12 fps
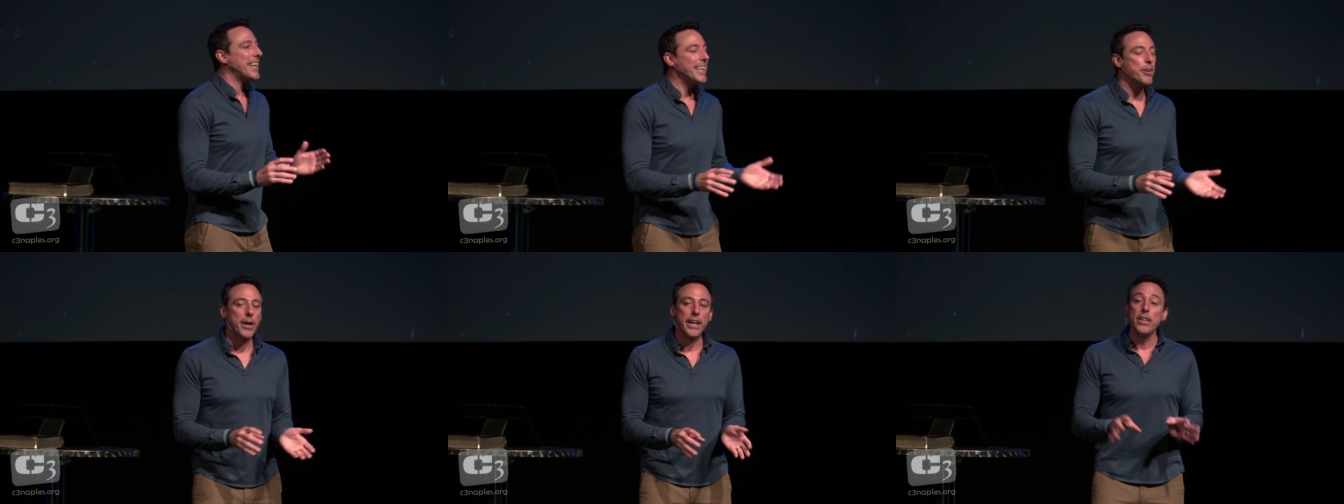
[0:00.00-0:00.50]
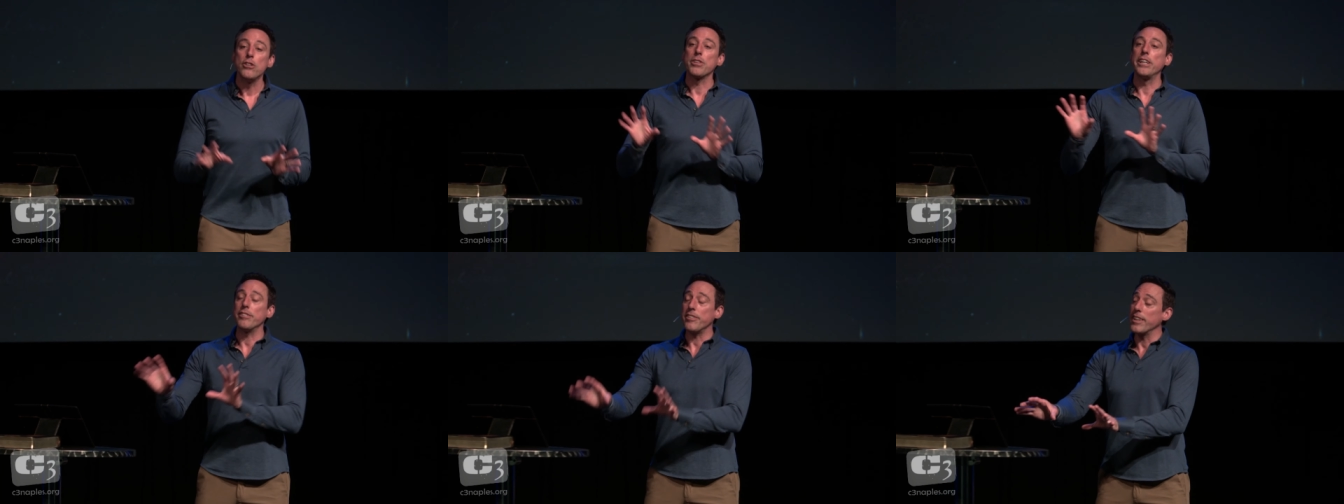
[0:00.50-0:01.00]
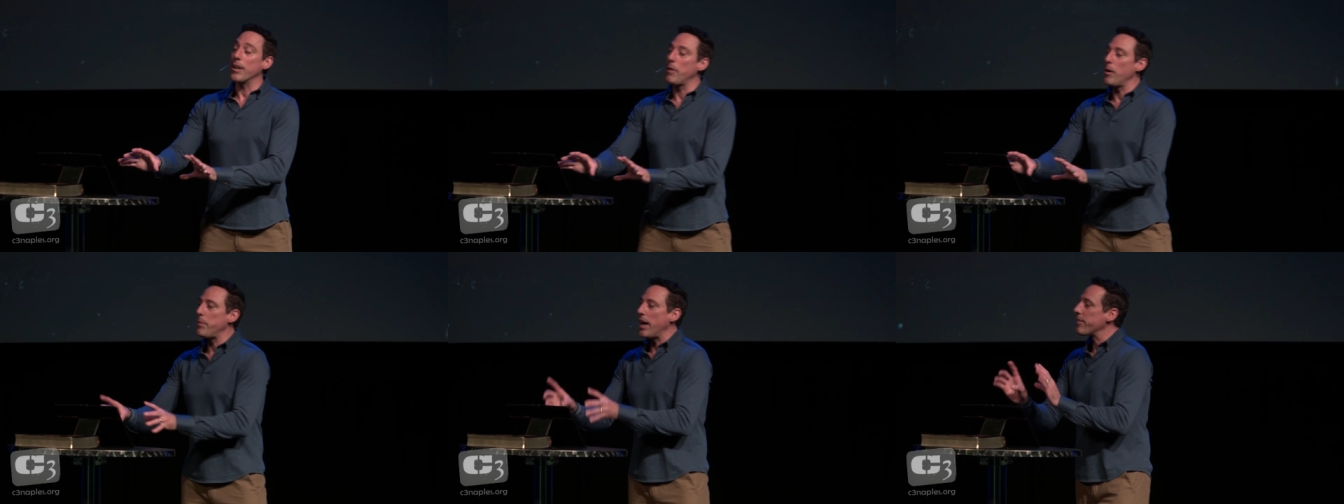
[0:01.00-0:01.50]
anyway, so here's the thing
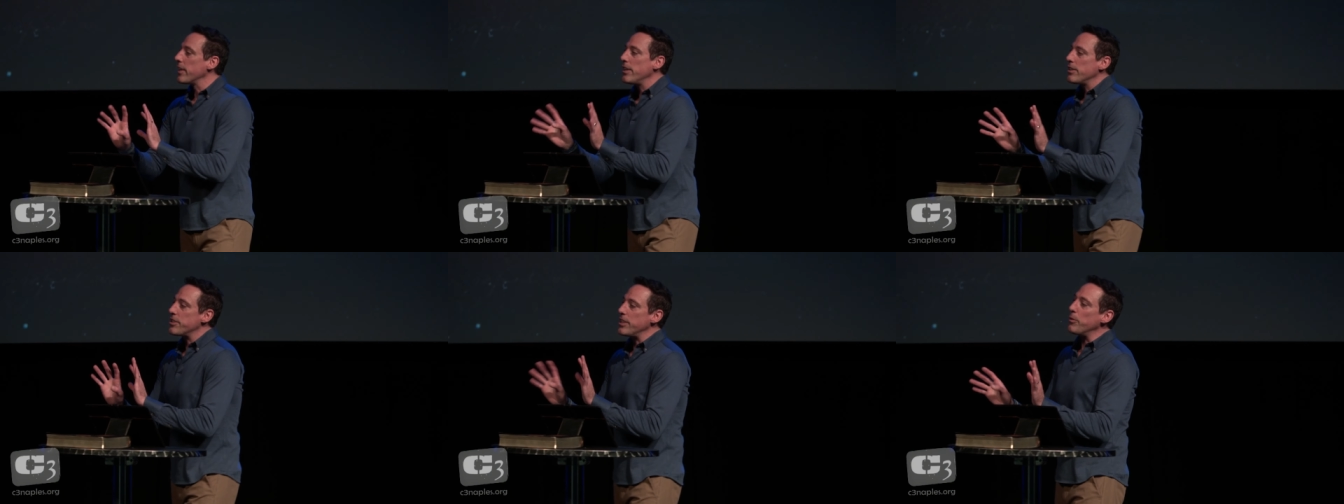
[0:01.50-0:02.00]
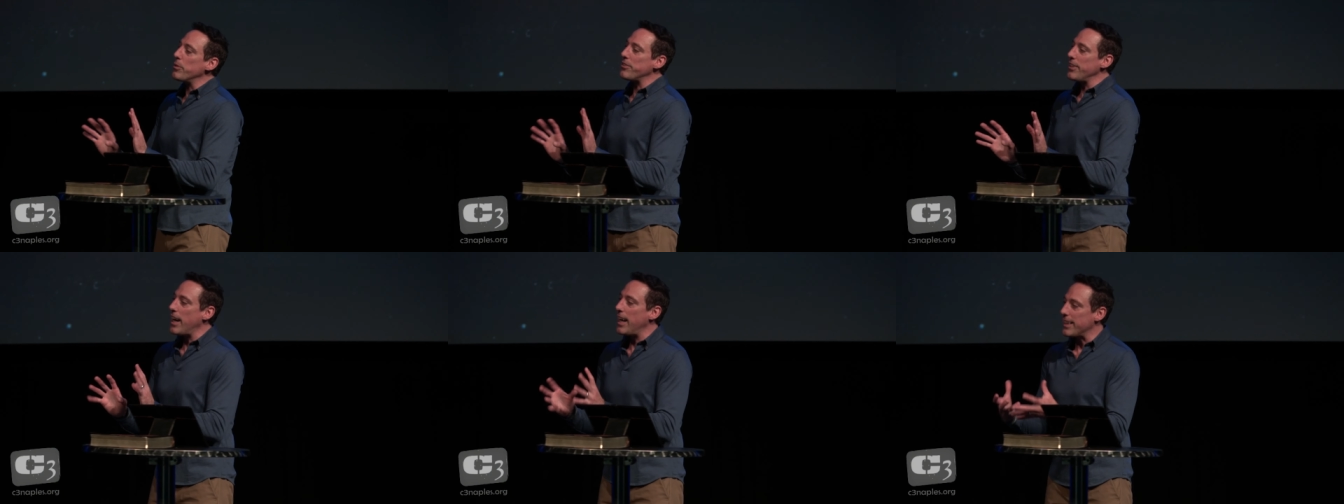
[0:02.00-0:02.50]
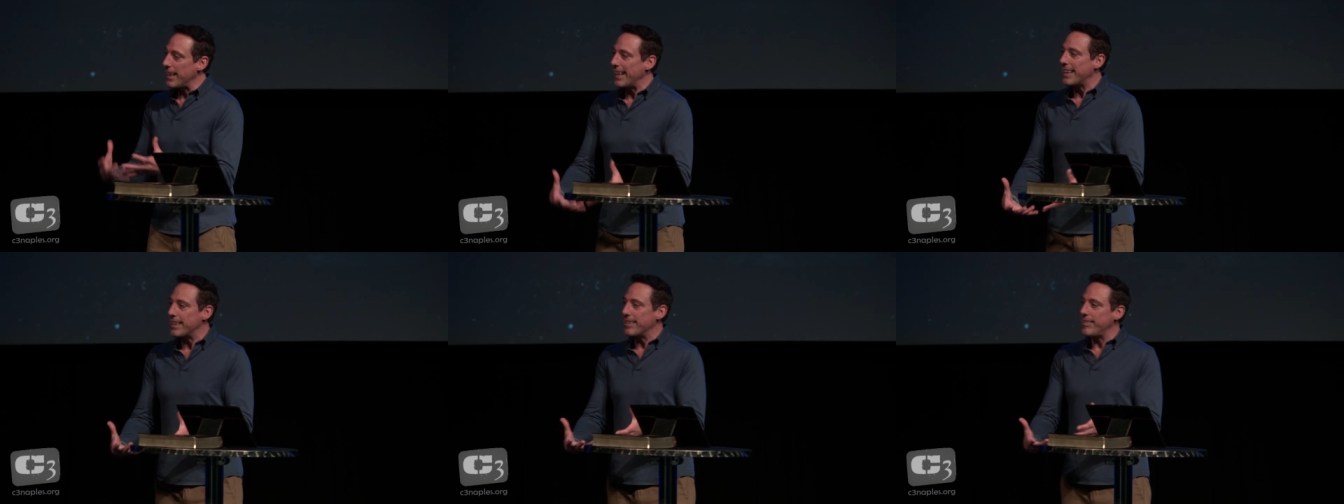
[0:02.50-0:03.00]
about Beth. She was not like
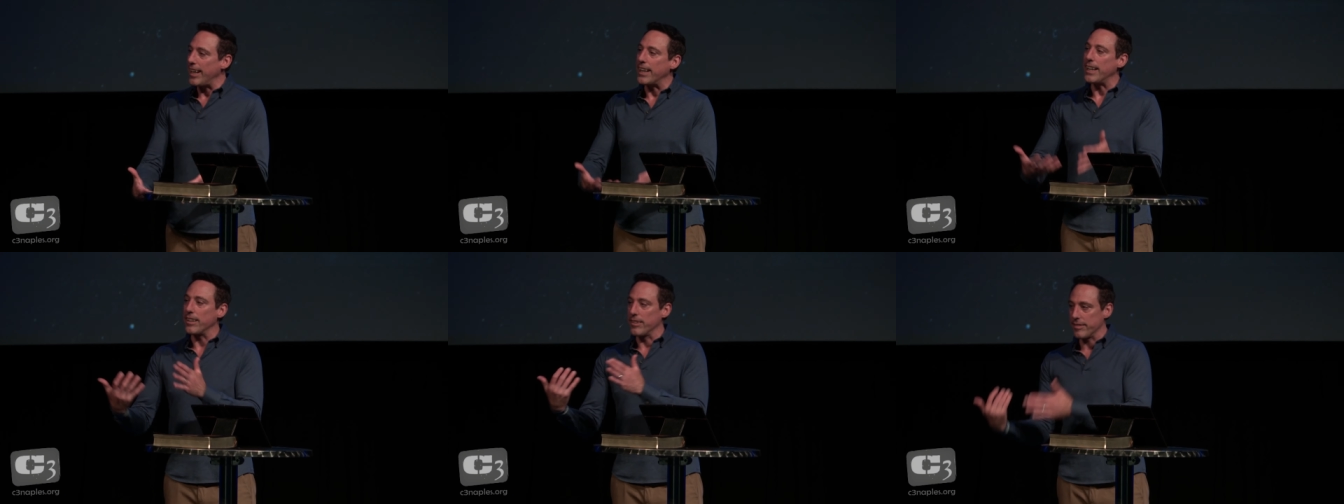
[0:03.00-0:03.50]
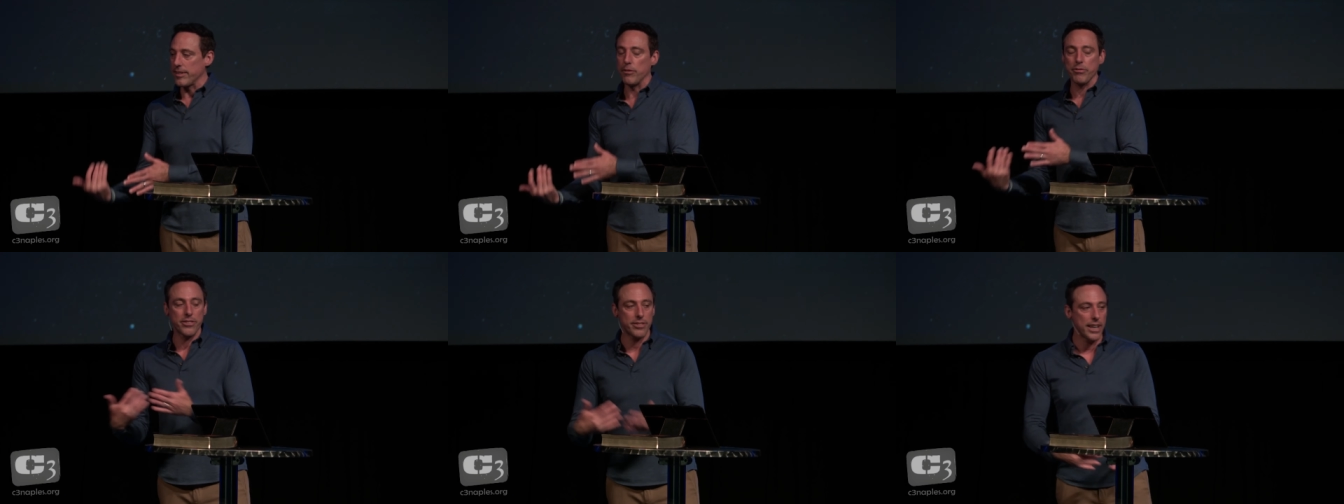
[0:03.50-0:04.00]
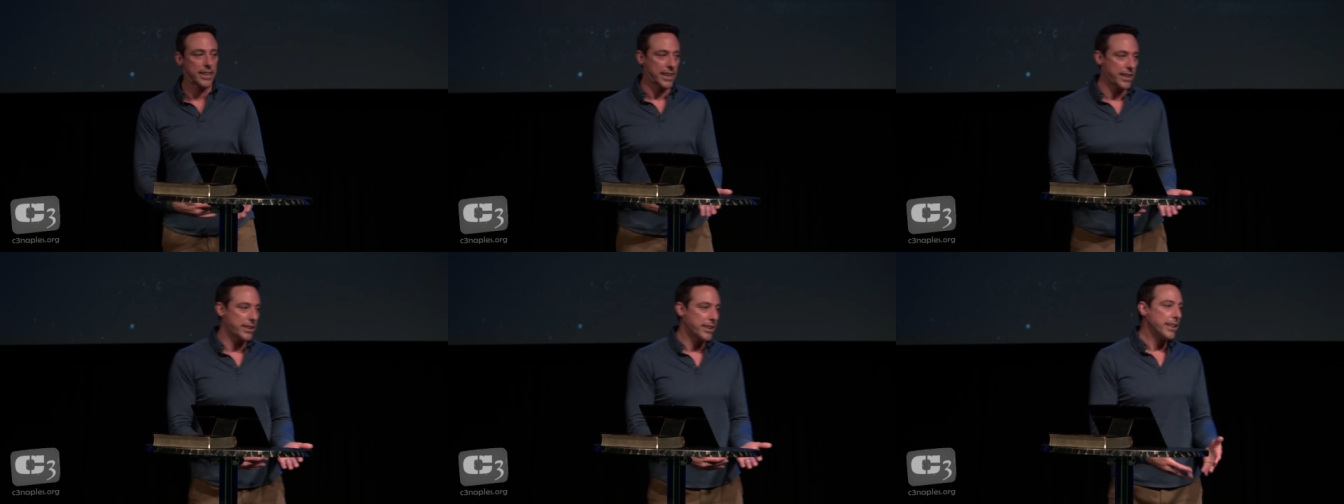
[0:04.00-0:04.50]
taking the stuff and selling
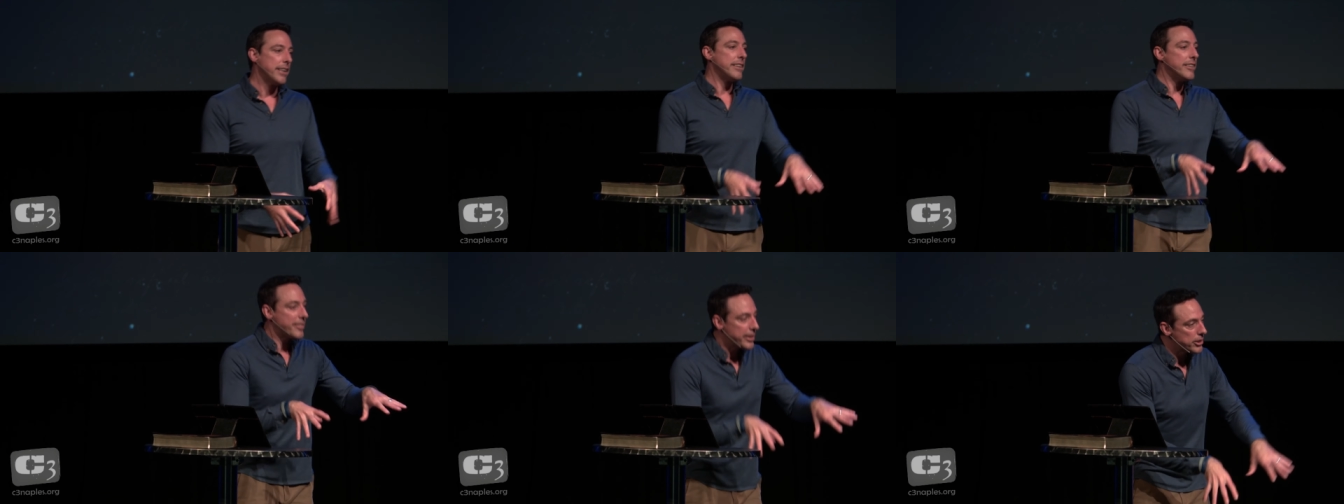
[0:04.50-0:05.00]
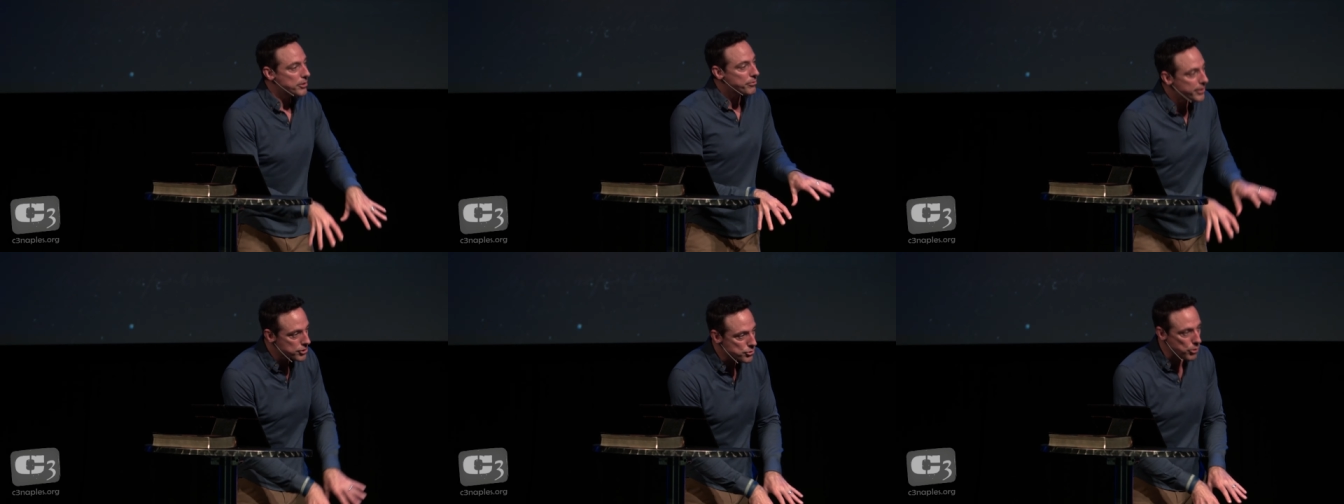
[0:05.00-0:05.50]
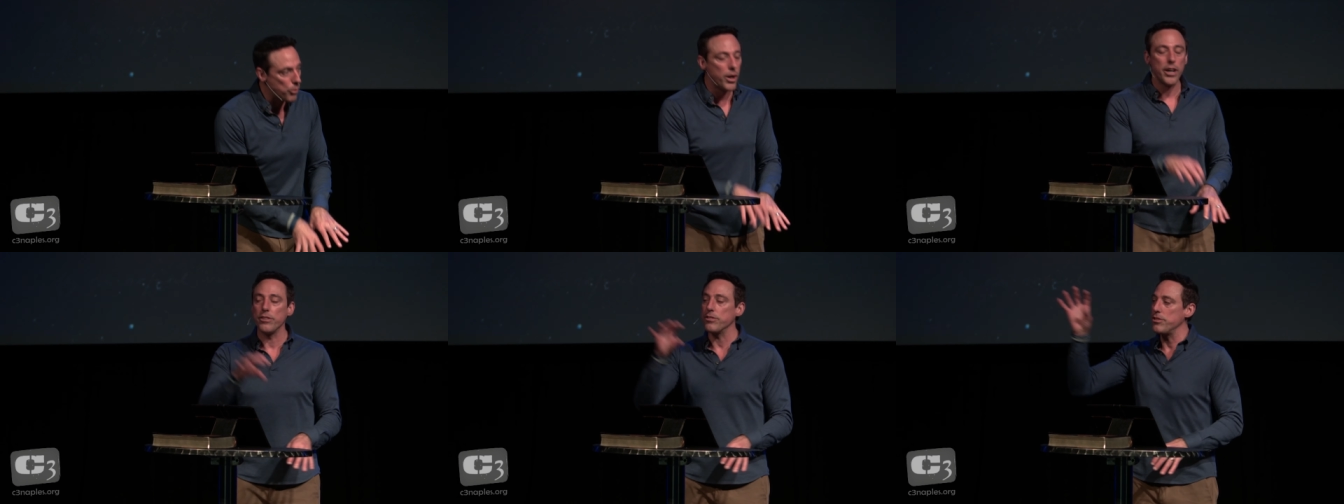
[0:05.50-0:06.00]
it. This individual
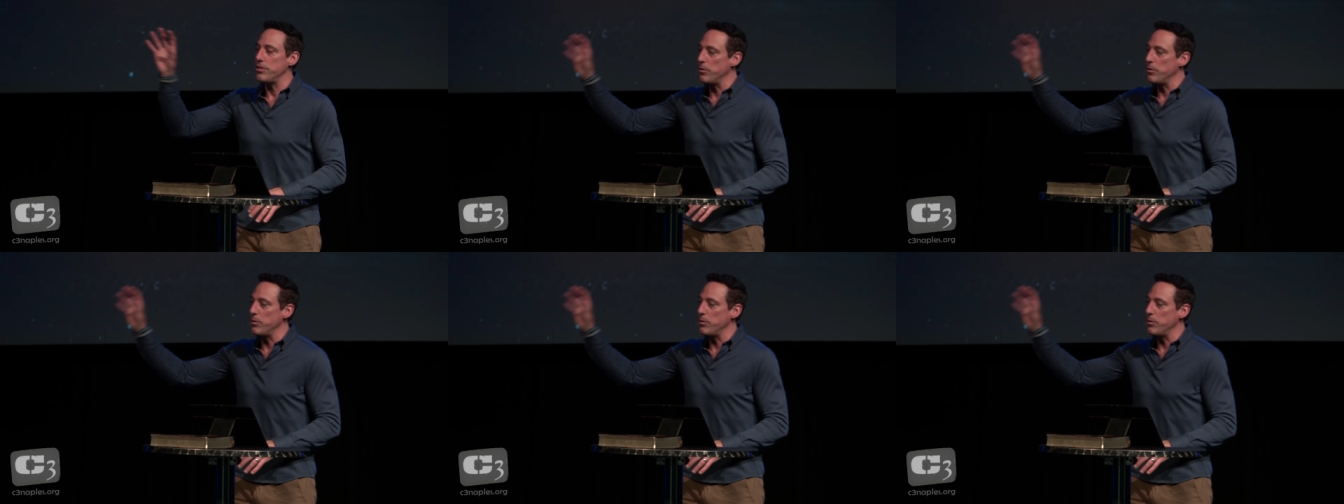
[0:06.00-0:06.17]
was, she